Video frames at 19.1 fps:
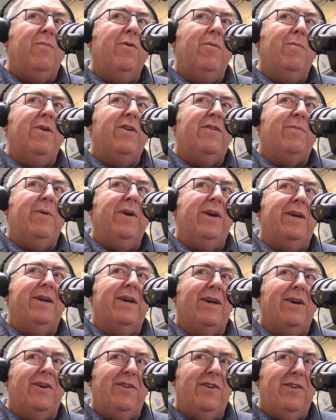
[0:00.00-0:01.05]
public
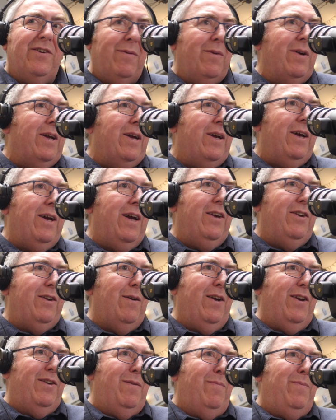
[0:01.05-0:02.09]
speaking because
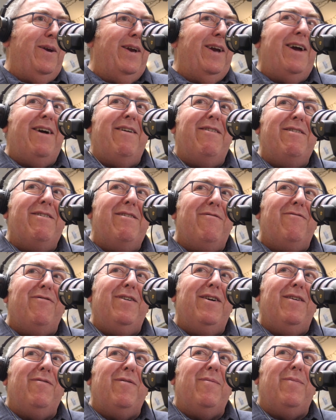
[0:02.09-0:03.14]
it's a big area of
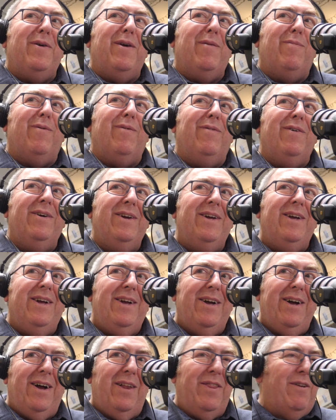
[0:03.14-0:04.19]
fear for people.
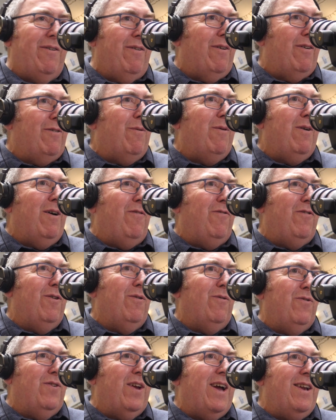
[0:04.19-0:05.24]
And there are quite a
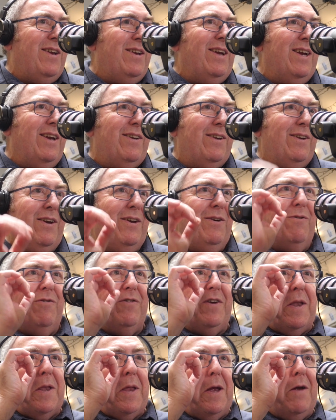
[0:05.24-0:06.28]
few techniques to use
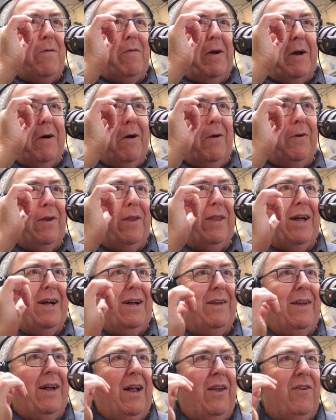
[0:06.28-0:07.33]
in regard to
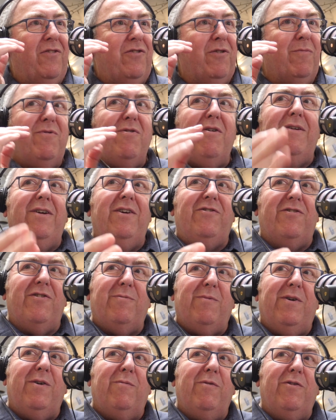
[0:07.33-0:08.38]
that and some knowledge as
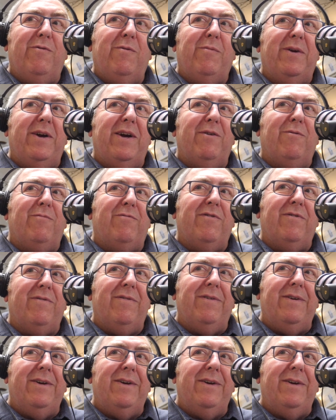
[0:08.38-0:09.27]
well, which will be helpful.